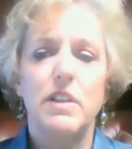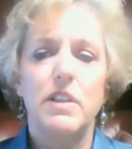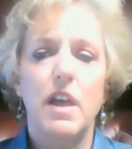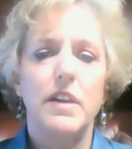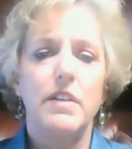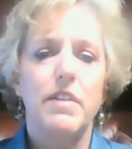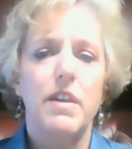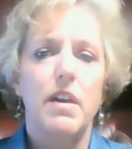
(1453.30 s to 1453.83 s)

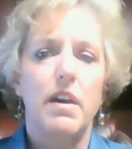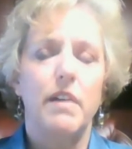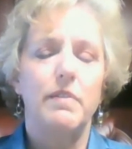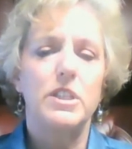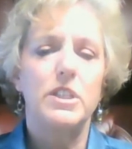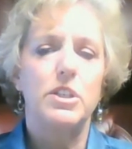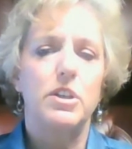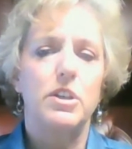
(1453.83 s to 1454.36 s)
like them
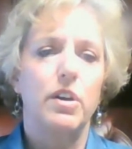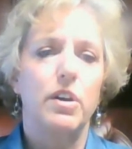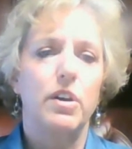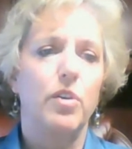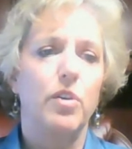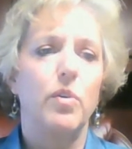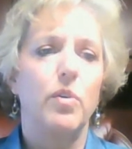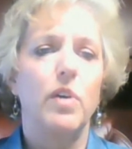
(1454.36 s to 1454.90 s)

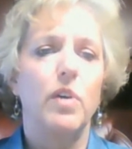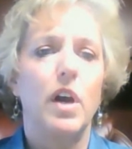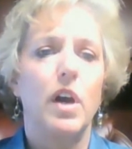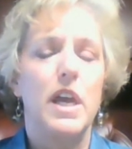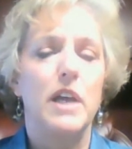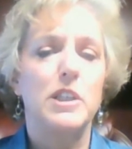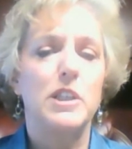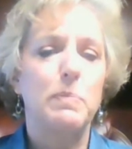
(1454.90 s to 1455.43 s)
to
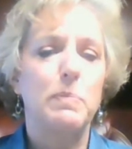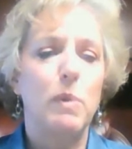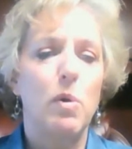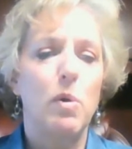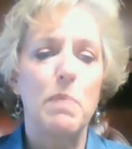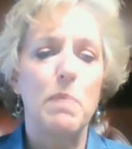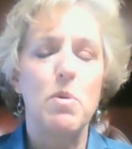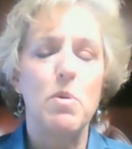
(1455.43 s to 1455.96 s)

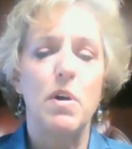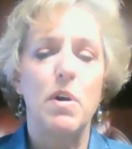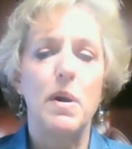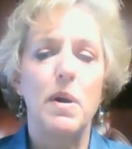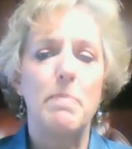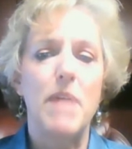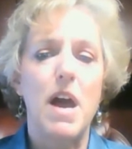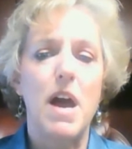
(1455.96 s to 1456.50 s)
explore more
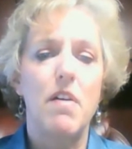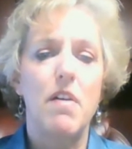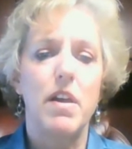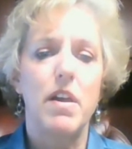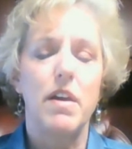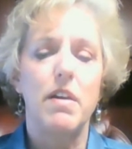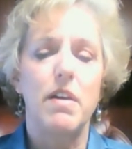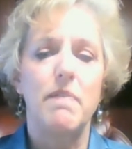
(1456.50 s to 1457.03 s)
about
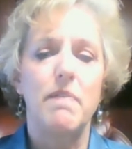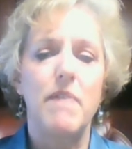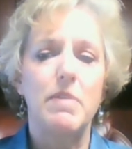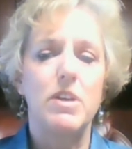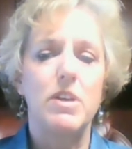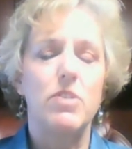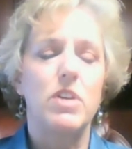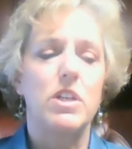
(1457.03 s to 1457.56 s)
it, and maybe
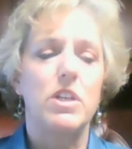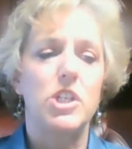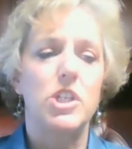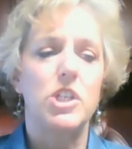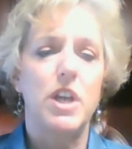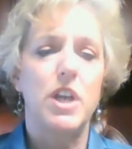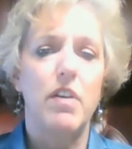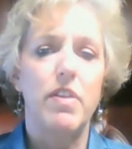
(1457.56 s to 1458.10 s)
you can
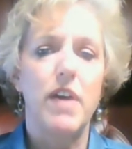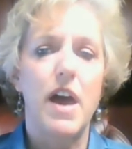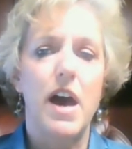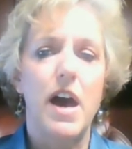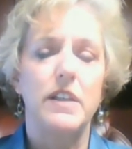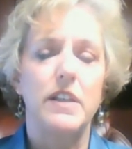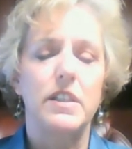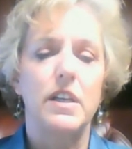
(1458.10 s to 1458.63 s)
share
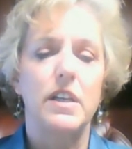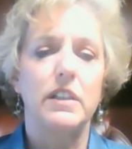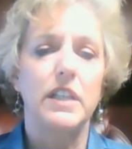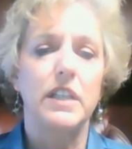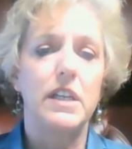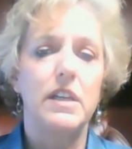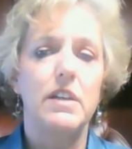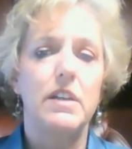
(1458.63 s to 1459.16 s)
that
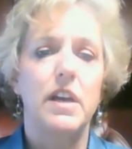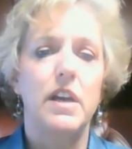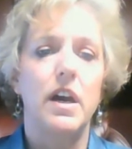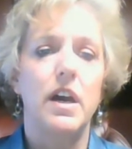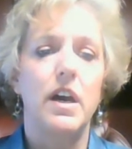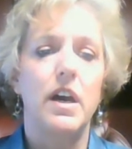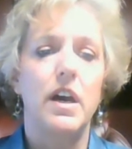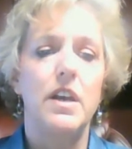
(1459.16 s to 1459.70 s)
link
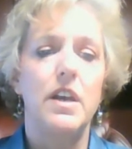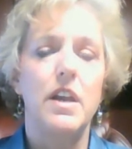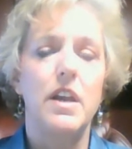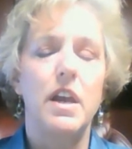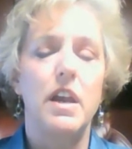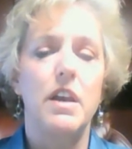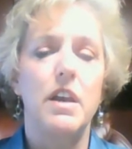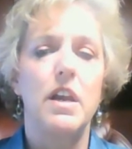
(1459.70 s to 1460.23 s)
again
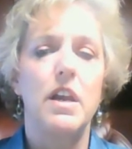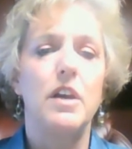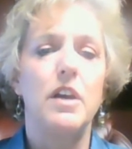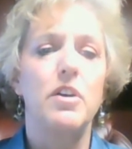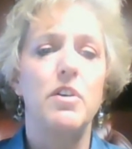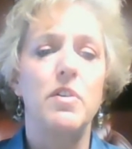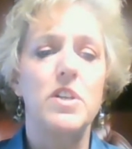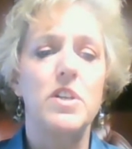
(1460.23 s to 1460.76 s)
and
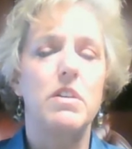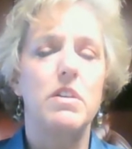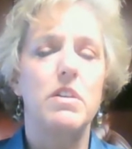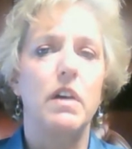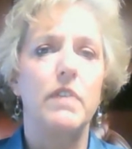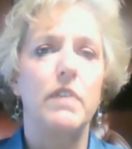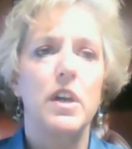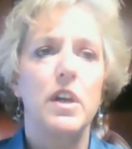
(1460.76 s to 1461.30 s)
encourage
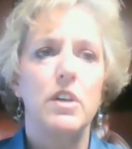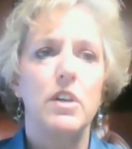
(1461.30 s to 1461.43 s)
them